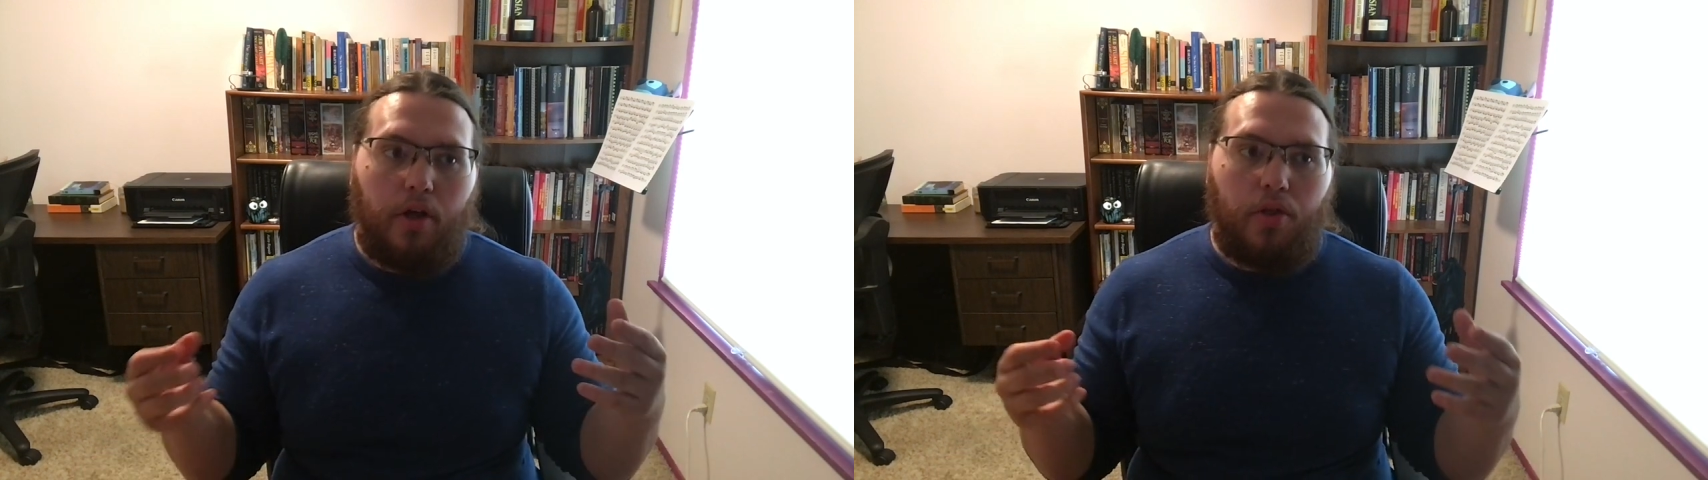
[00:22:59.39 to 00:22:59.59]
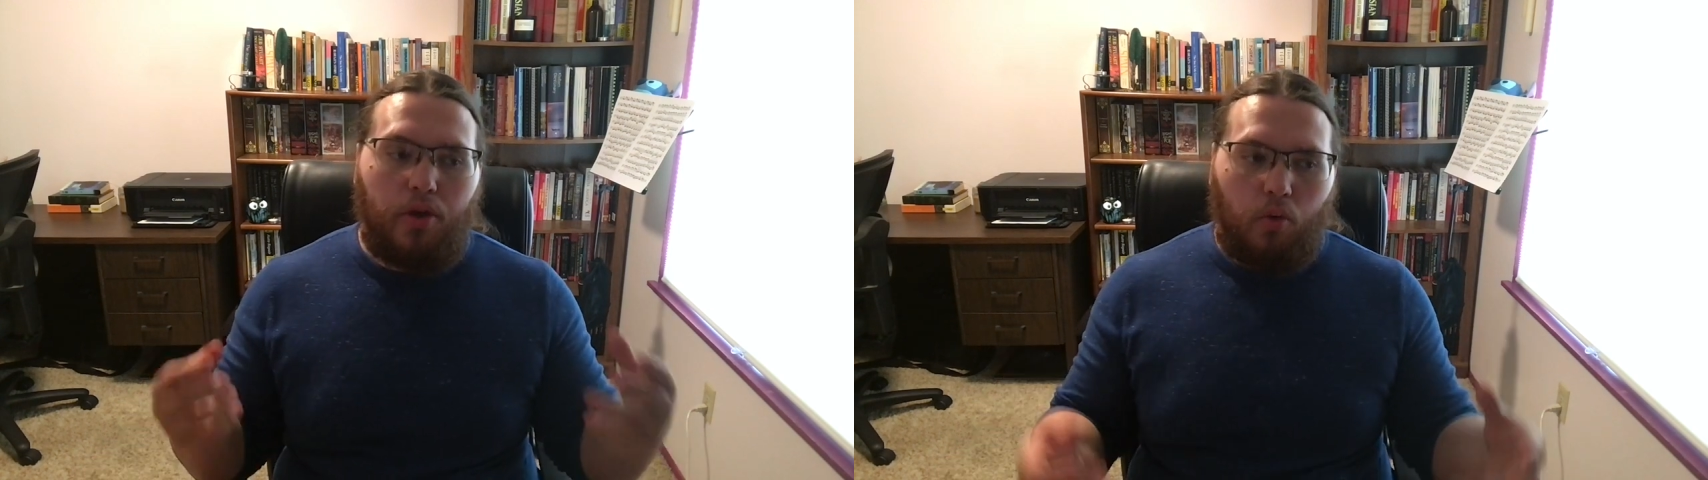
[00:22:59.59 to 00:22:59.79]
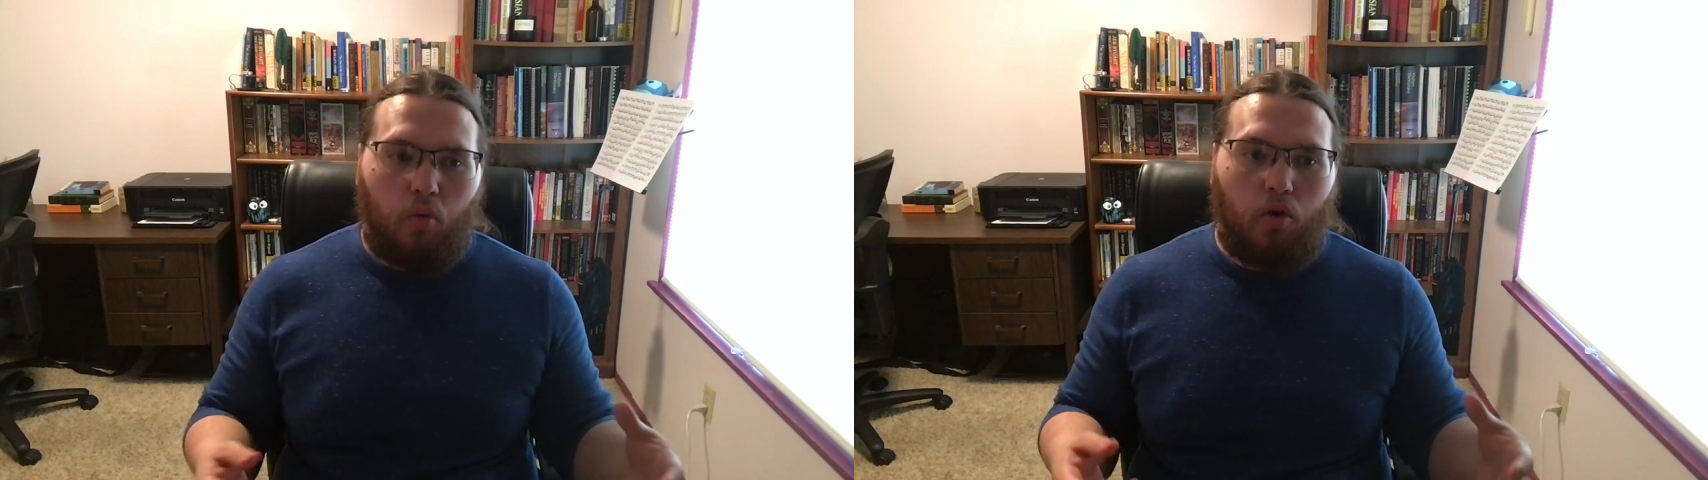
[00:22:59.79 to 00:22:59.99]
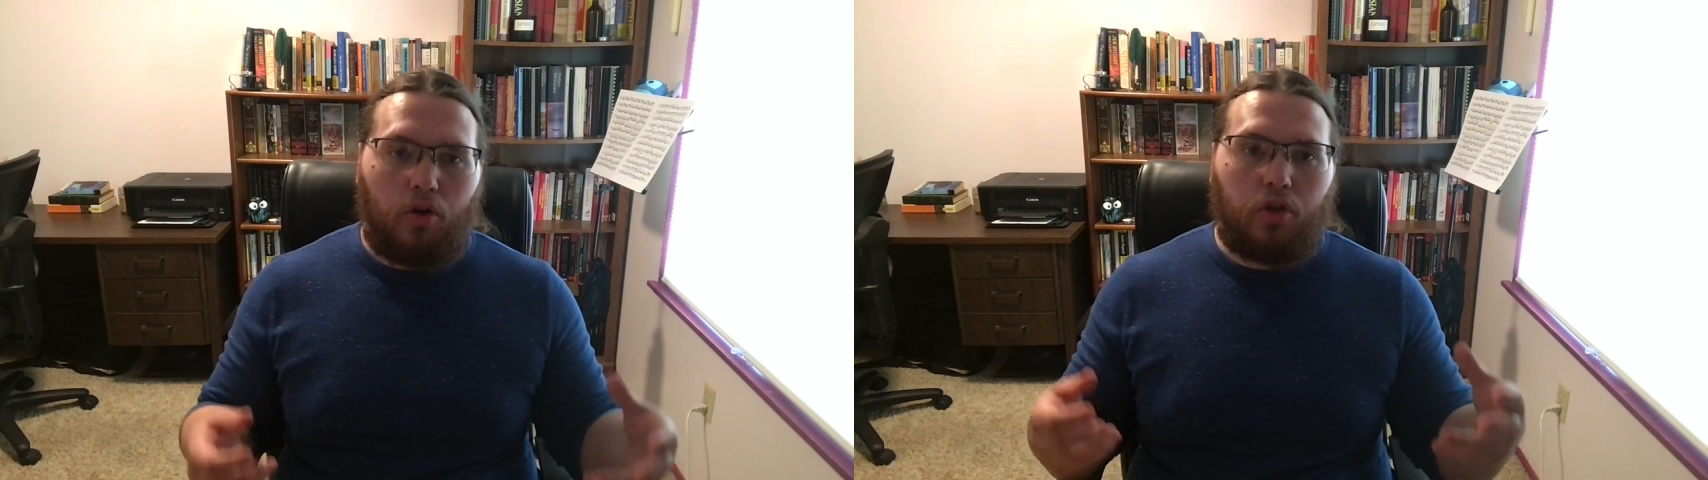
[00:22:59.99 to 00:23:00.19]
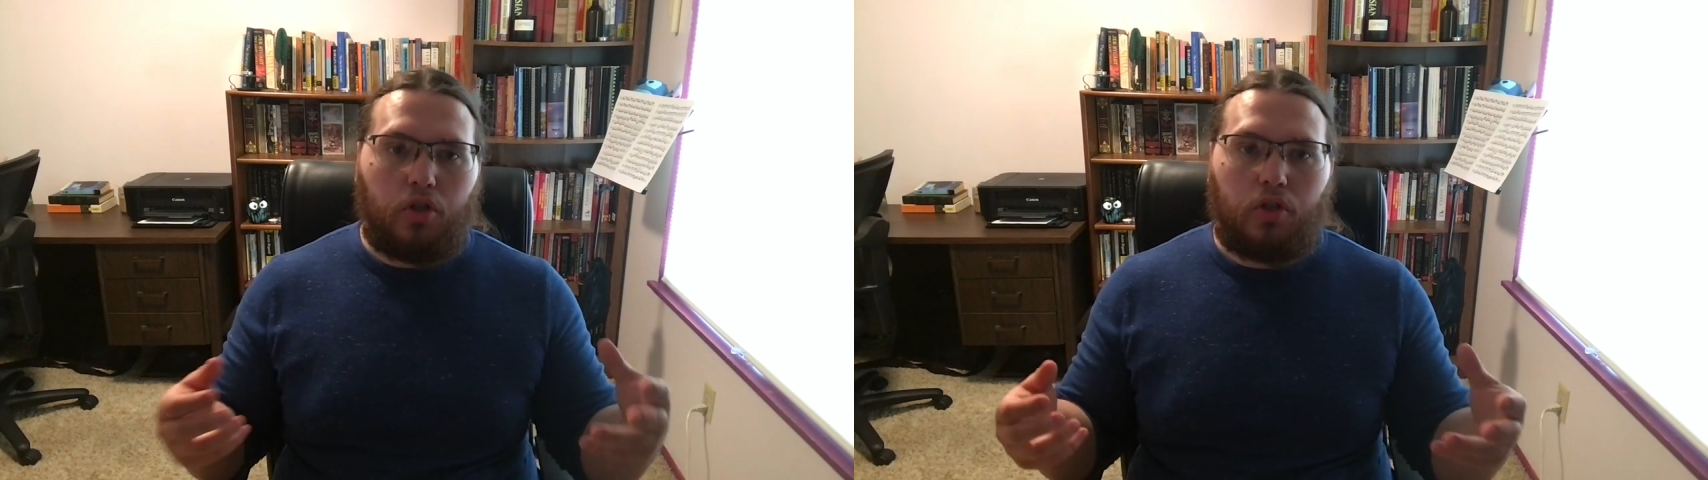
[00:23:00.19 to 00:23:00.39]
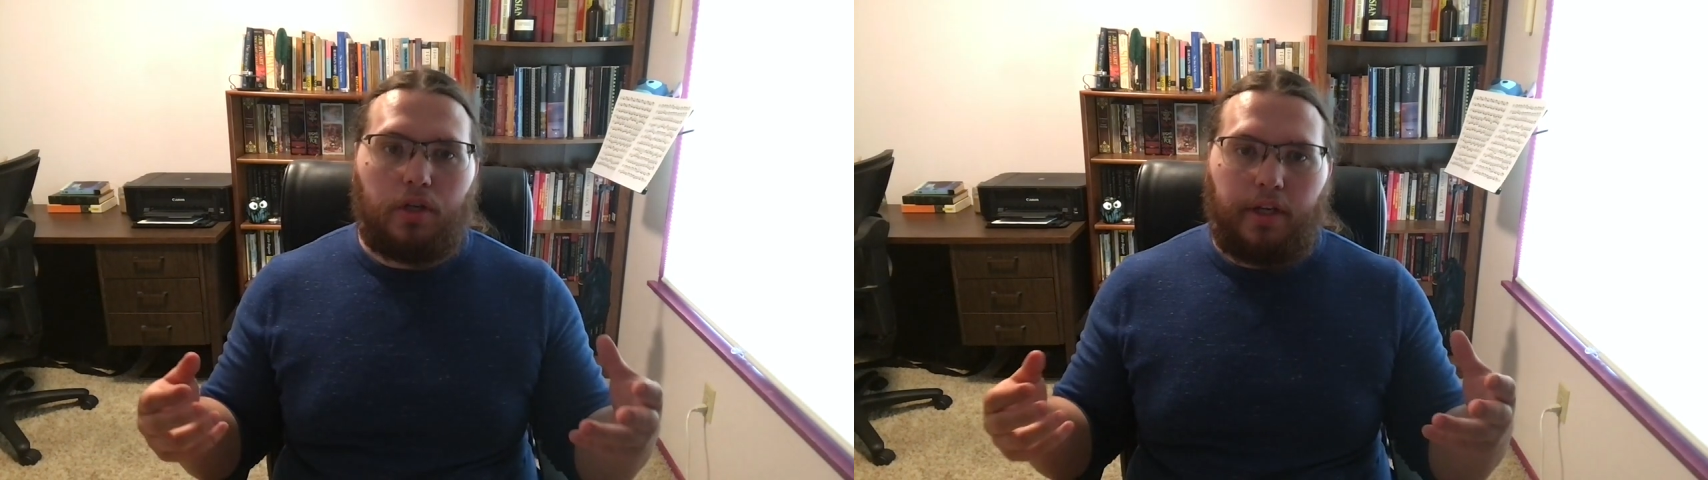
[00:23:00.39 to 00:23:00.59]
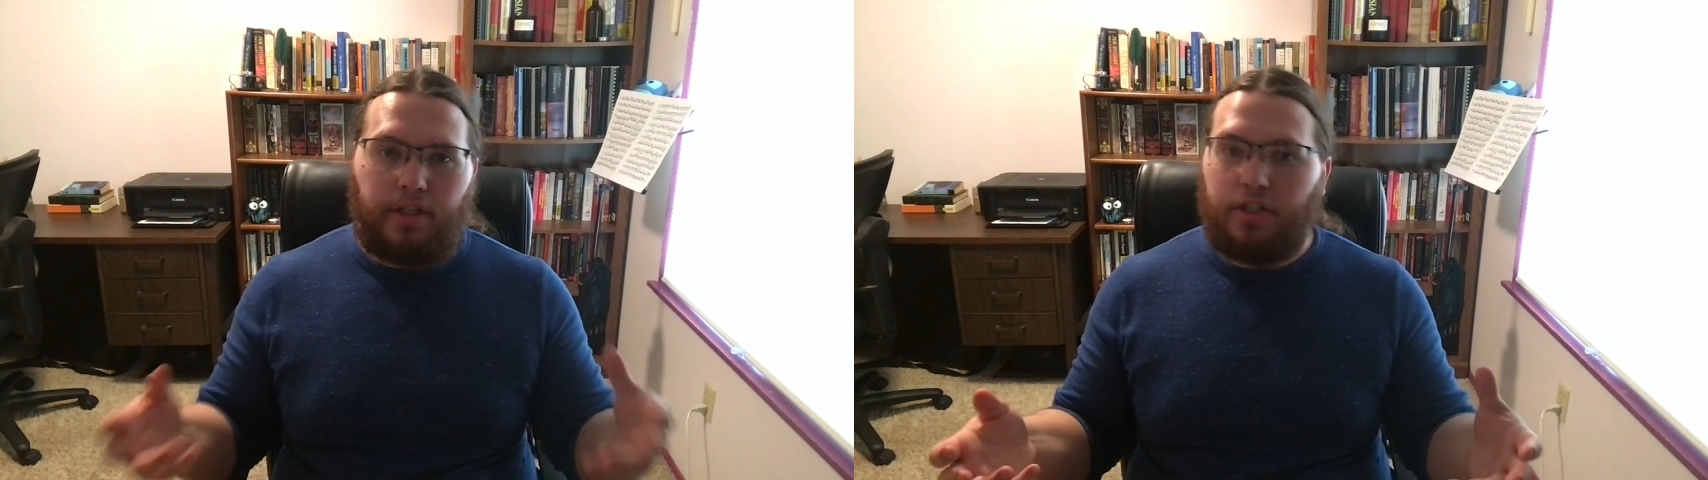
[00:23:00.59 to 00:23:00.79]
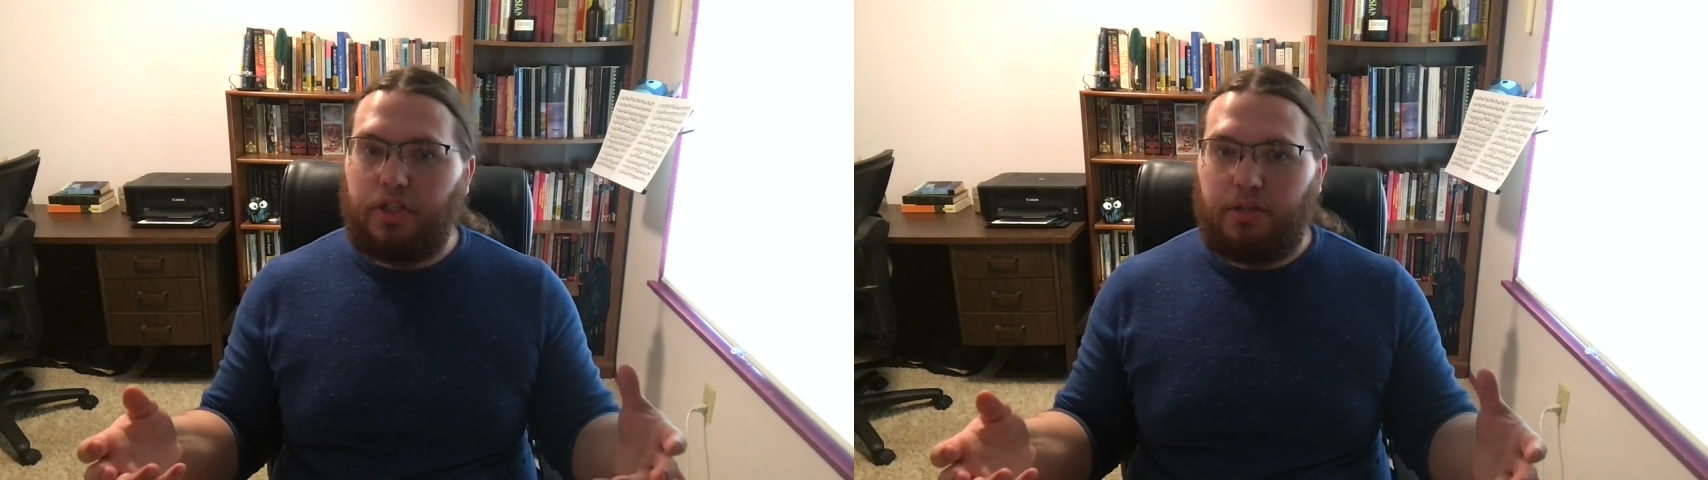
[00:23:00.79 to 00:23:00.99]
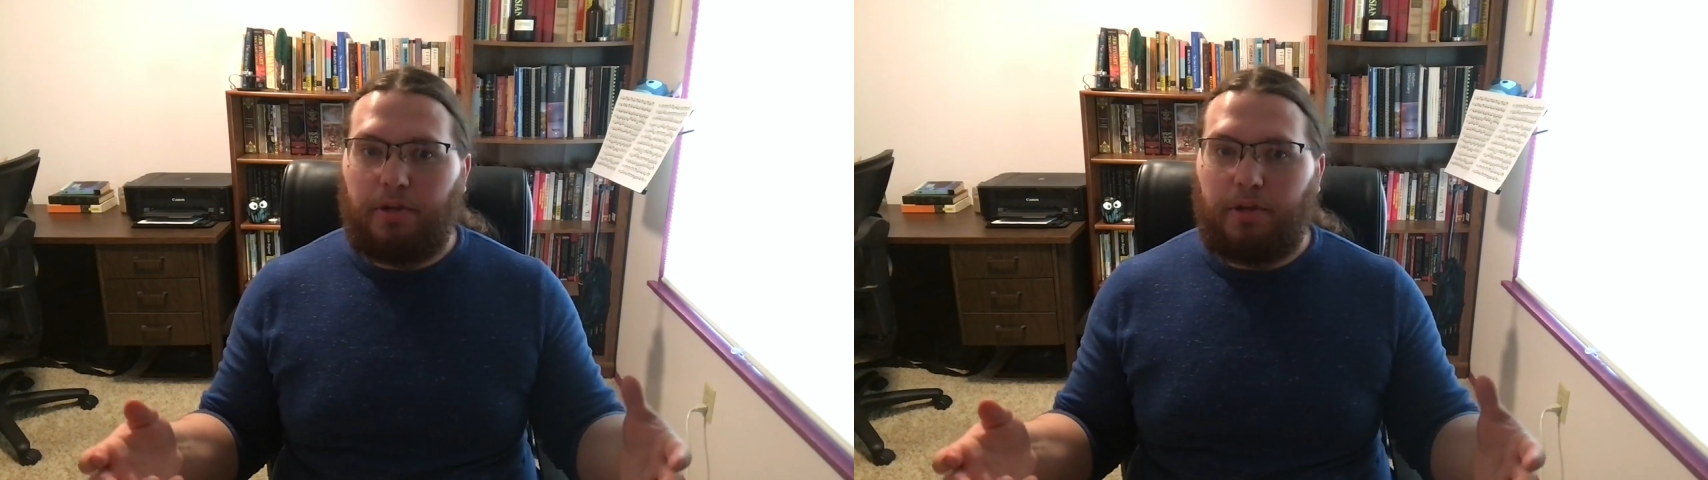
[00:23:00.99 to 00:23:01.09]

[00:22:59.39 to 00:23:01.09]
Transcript: there were Indigenous